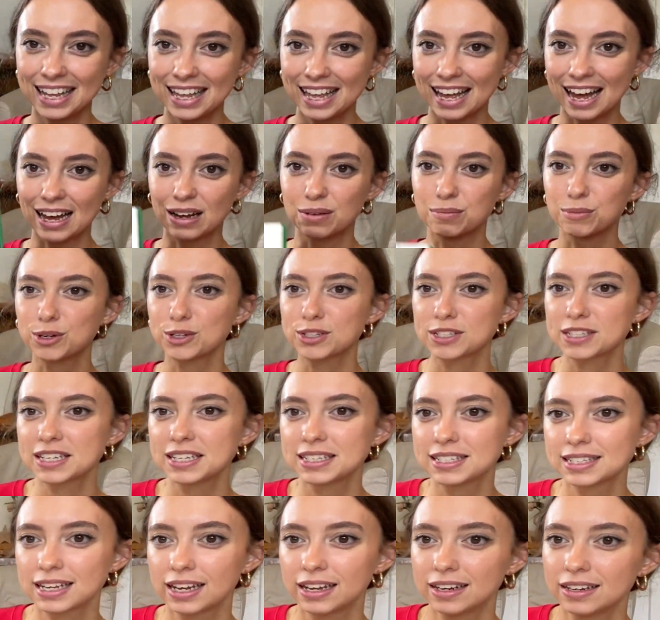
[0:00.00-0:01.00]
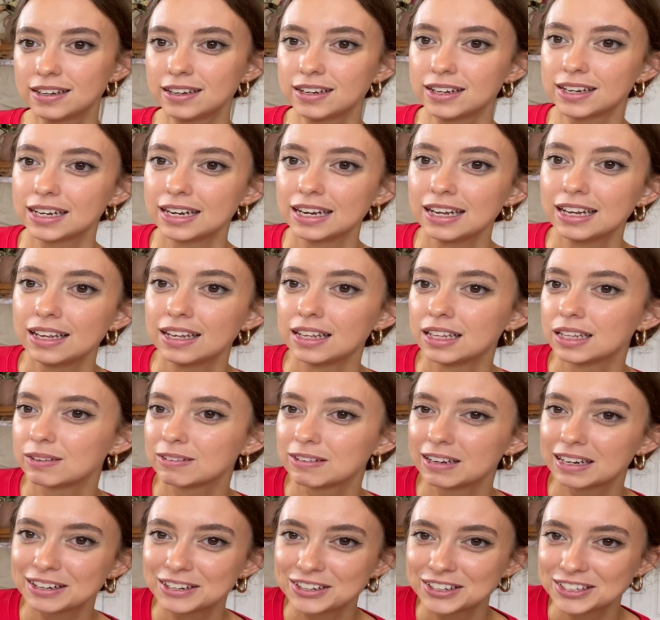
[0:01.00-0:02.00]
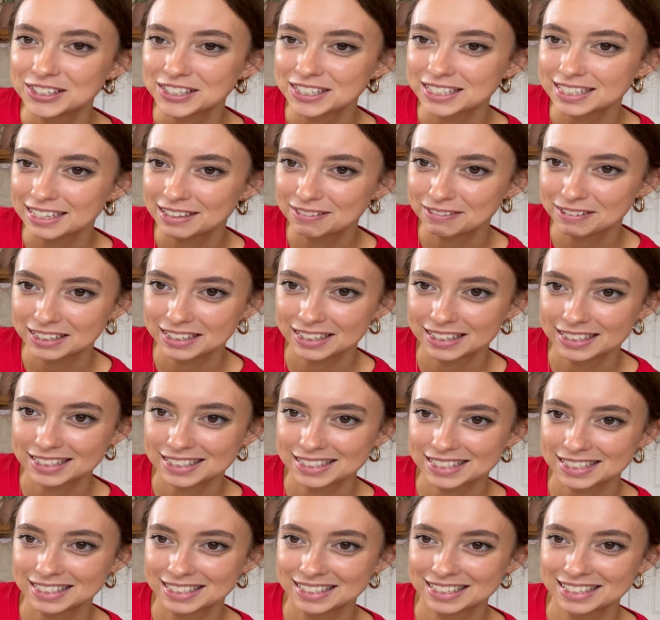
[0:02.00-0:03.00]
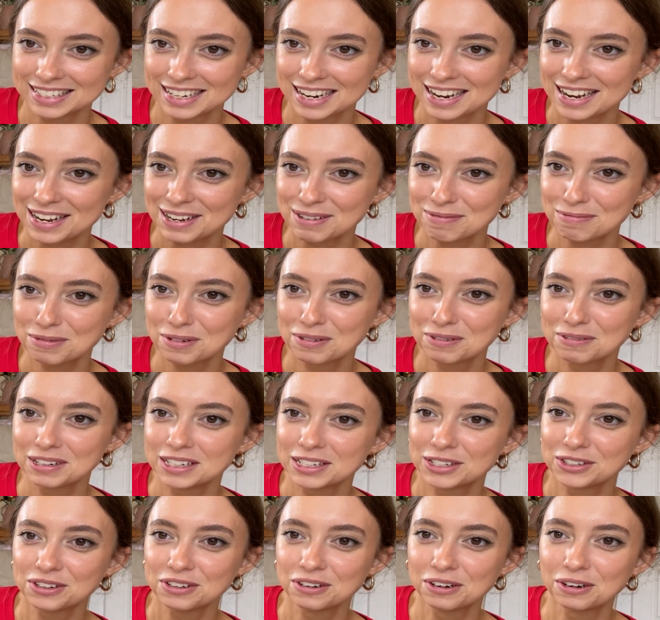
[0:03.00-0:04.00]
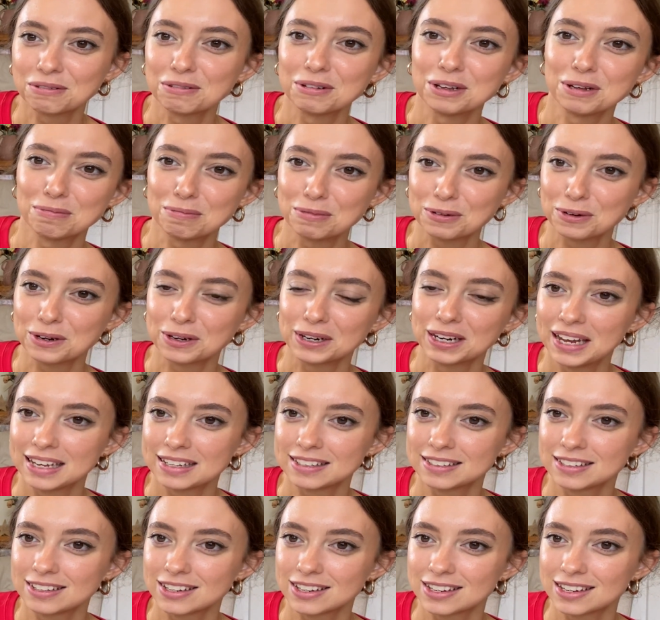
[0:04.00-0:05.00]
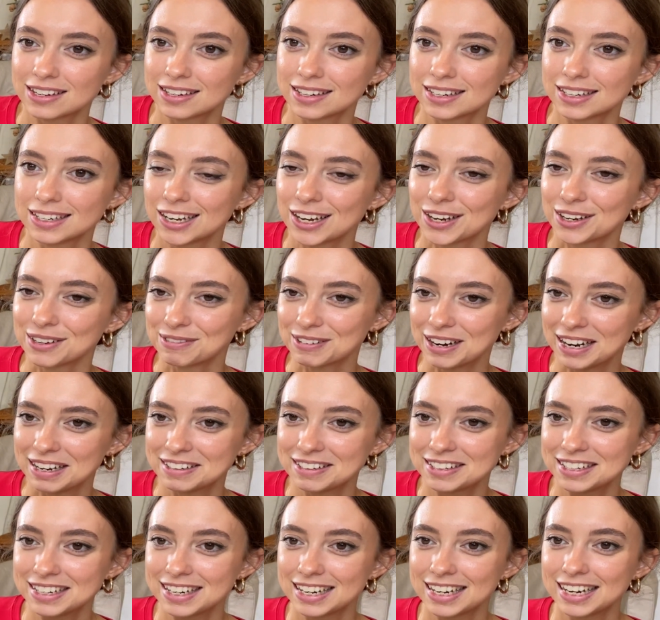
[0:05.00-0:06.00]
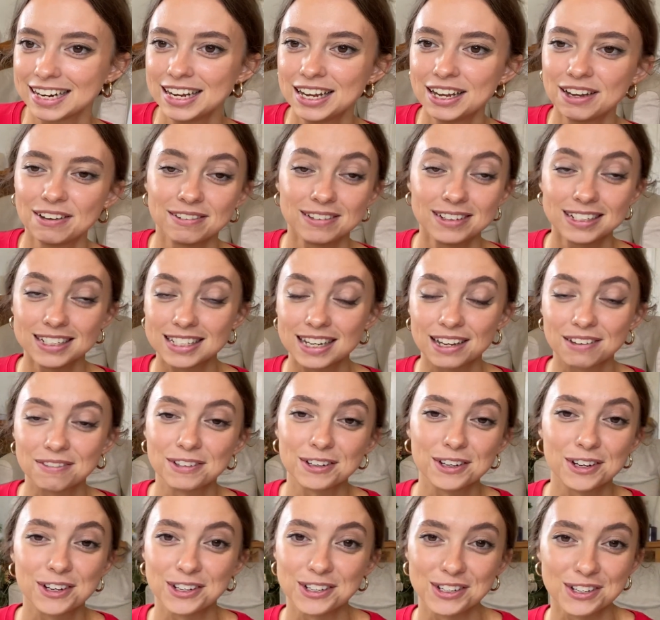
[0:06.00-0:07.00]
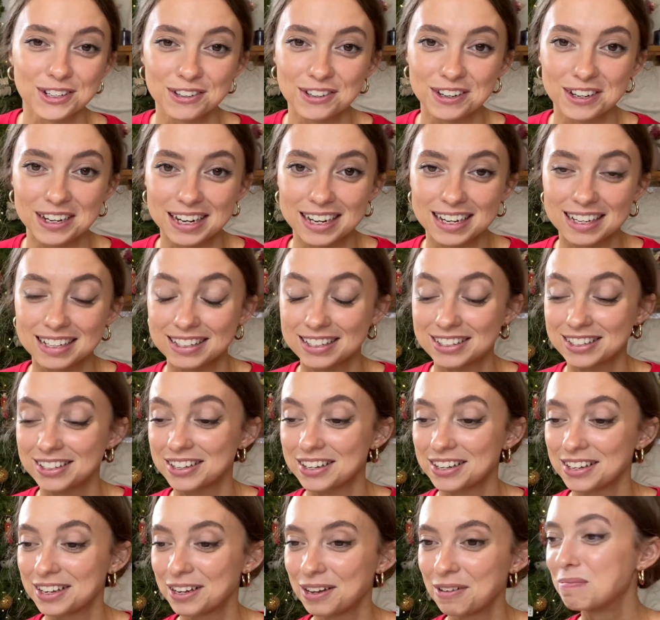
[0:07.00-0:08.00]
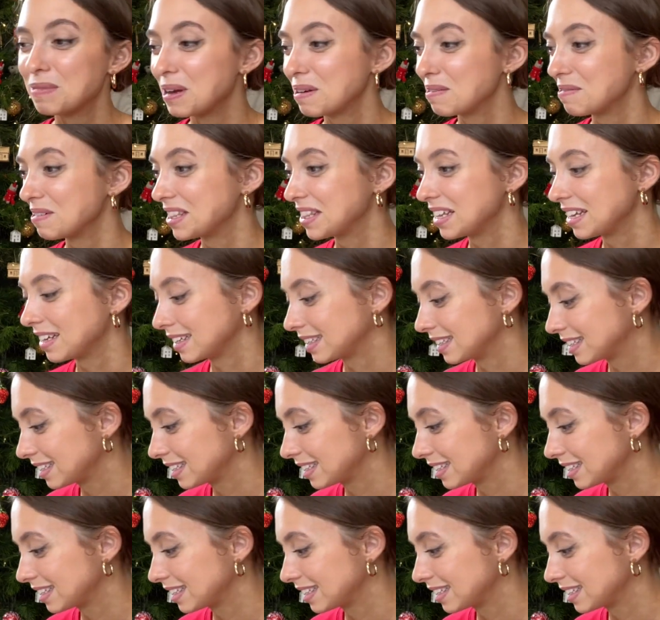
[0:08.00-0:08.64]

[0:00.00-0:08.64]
Also, side note, we're not just leaving this as a top. We do normally put hessian around it. We just haven't gotten to it yet, so bear with us.